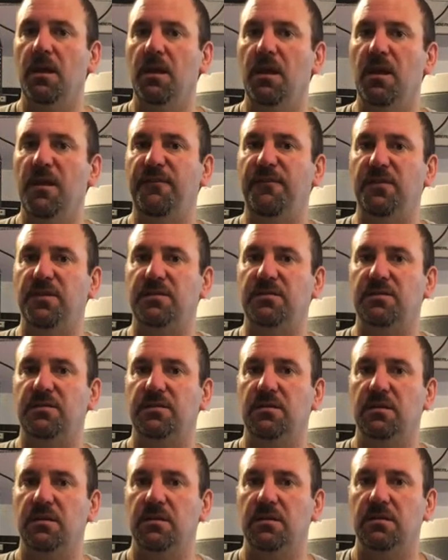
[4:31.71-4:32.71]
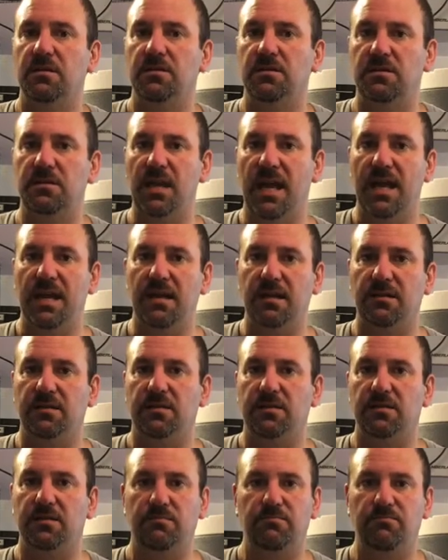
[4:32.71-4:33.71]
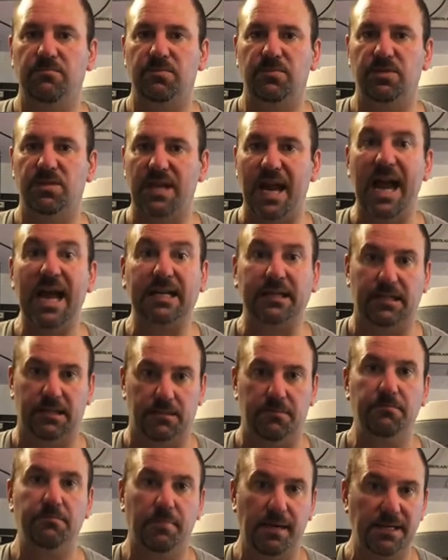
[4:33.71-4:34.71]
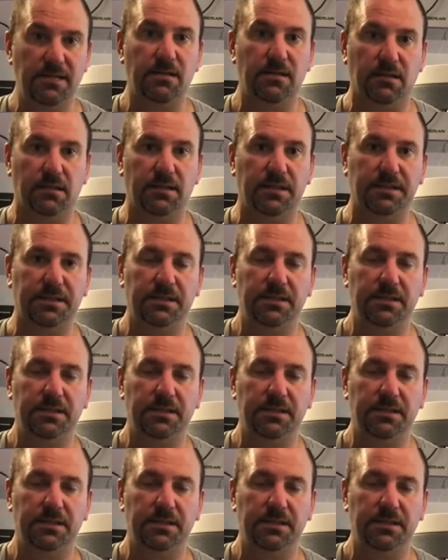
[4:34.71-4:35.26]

if it's standing stagnant, basically.